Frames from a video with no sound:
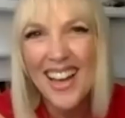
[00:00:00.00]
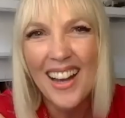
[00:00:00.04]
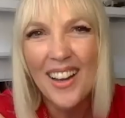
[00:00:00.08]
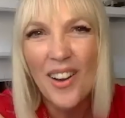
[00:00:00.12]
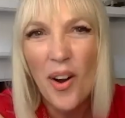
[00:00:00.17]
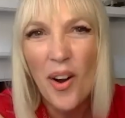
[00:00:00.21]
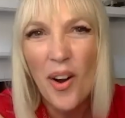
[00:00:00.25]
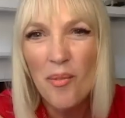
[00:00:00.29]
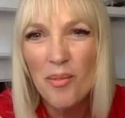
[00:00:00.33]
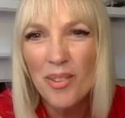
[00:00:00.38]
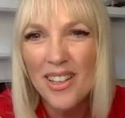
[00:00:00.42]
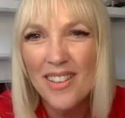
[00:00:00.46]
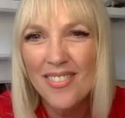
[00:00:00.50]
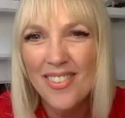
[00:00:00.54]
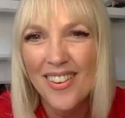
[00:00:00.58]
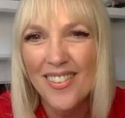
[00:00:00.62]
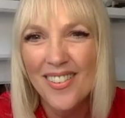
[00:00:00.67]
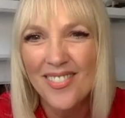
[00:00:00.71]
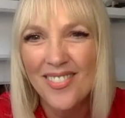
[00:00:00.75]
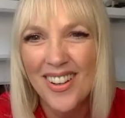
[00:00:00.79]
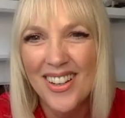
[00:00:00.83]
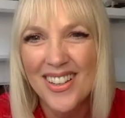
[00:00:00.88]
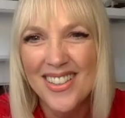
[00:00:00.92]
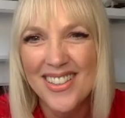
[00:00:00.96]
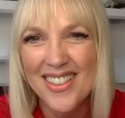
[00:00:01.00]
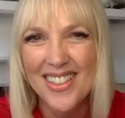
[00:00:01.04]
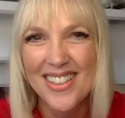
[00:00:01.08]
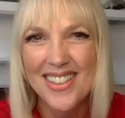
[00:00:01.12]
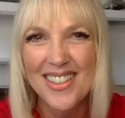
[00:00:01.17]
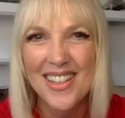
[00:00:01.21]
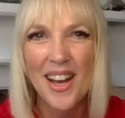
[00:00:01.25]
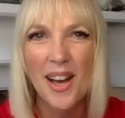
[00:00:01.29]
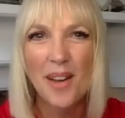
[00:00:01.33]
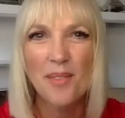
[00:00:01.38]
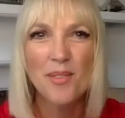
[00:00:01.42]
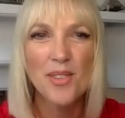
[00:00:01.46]
can't believe how fast that
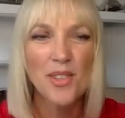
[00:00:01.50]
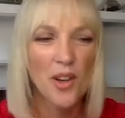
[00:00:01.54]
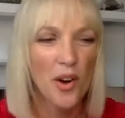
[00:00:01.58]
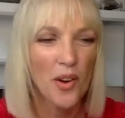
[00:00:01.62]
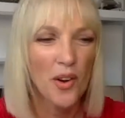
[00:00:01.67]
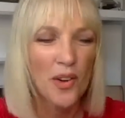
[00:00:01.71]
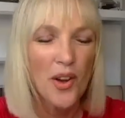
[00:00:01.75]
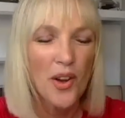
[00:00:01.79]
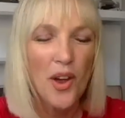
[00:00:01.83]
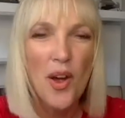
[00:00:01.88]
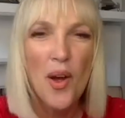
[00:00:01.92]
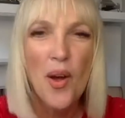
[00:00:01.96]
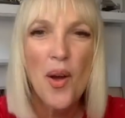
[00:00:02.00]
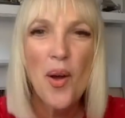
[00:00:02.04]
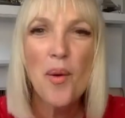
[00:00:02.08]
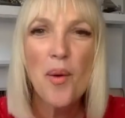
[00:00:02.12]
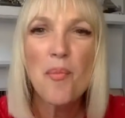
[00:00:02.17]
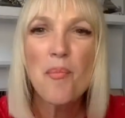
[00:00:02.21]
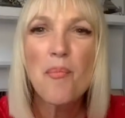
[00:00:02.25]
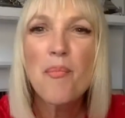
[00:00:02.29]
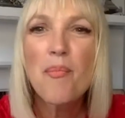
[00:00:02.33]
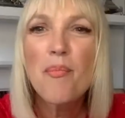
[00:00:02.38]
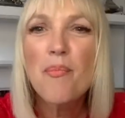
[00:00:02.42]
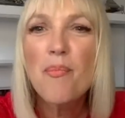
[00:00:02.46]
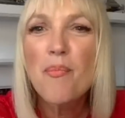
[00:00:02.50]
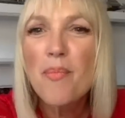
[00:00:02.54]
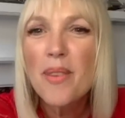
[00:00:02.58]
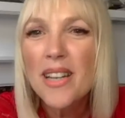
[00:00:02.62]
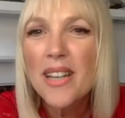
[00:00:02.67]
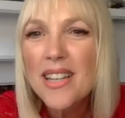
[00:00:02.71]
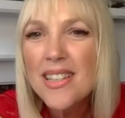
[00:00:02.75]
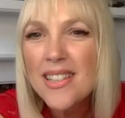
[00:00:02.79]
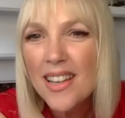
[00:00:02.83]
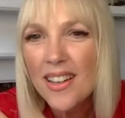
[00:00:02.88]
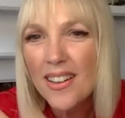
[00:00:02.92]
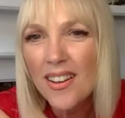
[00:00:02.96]
time's gone. Wow.
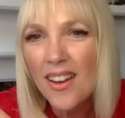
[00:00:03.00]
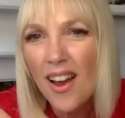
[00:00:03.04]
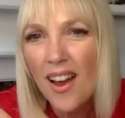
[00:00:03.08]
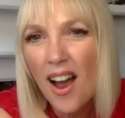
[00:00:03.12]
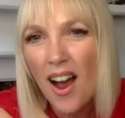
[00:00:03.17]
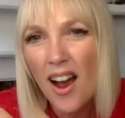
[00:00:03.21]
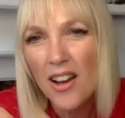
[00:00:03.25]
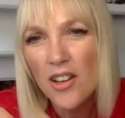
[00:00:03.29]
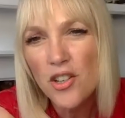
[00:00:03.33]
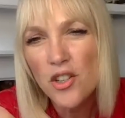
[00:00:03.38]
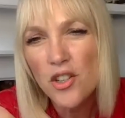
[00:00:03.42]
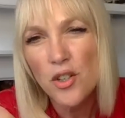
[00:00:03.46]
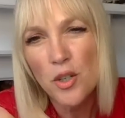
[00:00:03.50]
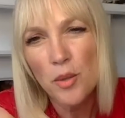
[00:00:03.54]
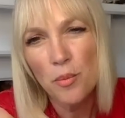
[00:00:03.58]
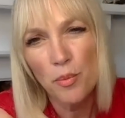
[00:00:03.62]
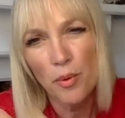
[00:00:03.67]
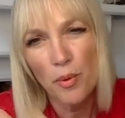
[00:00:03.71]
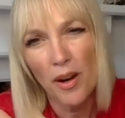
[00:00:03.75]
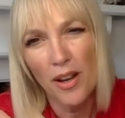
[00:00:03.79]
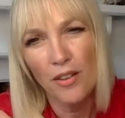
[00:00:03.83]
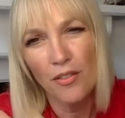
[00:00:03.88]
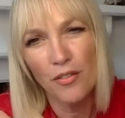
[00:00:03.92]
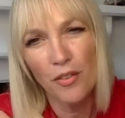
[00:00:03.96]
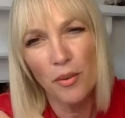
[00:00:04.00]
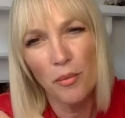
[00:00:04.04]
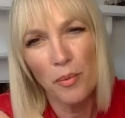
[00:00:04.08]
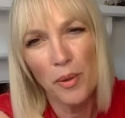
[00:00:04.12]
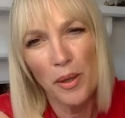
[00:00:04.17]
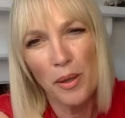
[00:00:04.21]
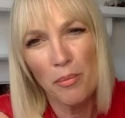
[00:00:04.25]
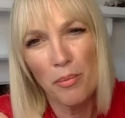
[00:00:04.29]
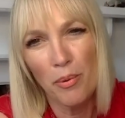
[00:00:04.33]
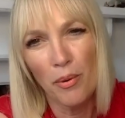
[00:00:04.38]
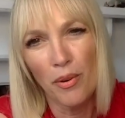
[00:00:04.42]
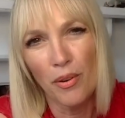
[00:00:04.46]
Please can I ask you to pray for
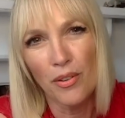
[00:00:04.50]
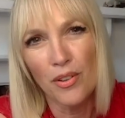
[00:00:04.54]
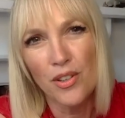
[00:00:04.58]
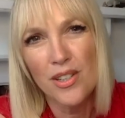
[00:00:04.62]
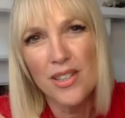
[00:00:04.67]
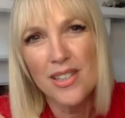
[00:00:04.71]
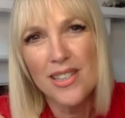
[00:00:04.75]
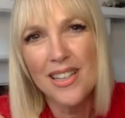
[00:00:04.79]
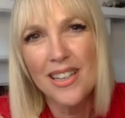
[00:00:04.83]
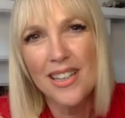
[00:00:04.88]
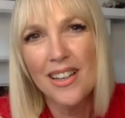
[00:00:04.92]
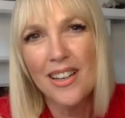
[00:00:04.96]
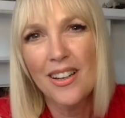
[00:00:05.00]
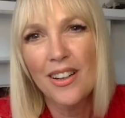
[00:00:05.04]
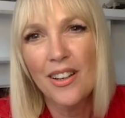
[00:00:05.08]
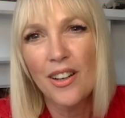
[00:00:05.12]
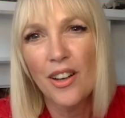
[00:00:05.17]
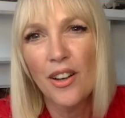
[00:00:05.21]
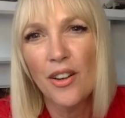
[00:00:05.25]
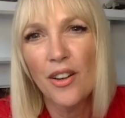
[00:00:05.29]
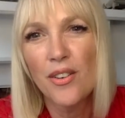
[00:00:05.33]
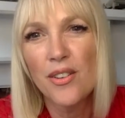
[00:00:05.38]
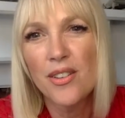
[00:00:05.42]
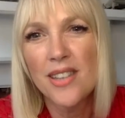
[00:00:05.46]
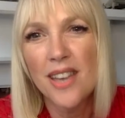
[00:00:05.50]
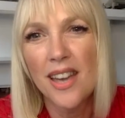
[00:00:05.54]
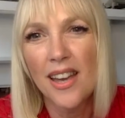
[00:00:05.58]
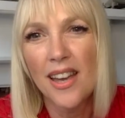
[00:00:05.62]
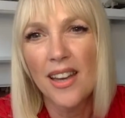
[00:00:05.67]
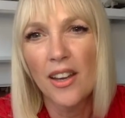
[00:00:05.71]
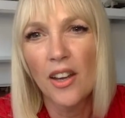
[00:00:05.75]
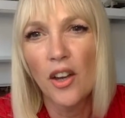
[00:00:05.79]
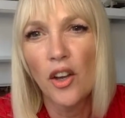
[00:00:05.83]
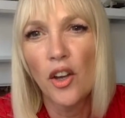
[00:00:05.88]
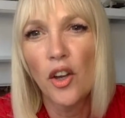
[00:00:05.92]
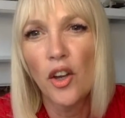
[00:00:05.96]
people just in
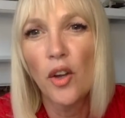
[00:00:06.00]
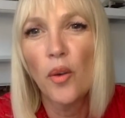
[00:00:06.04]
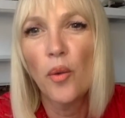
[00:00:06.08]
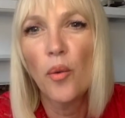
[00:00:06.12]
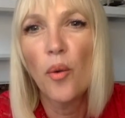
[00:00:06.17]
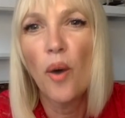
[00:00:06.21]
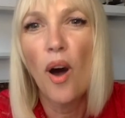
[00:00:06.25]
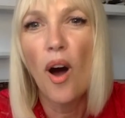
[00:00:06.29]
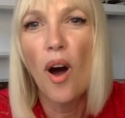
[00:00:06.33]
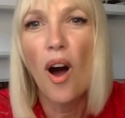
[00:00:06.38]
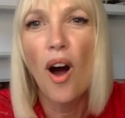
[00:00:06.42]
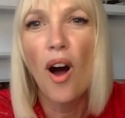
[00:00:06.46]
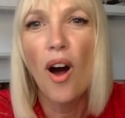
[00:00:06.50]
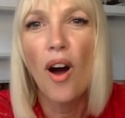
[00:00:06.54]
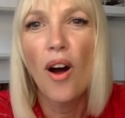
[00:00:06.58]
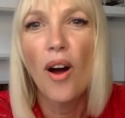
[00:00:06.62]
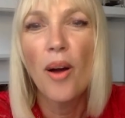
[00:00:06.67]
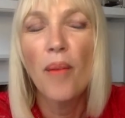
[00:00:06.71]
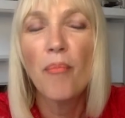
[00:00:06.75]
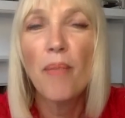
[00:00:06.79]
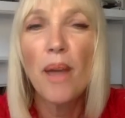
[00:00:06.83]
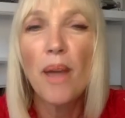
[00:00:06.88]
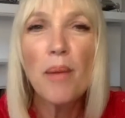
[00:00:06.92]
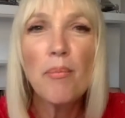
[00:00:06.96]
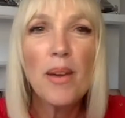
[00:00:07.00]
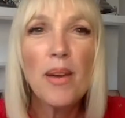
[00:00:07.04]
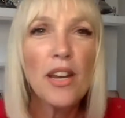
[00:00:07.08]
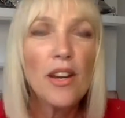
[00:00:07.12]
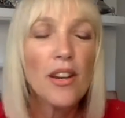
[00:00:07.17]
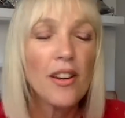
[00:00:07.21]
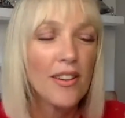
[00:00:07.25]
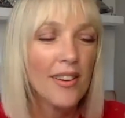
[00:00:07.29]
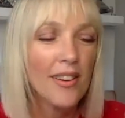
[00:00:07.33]
closing who are maybe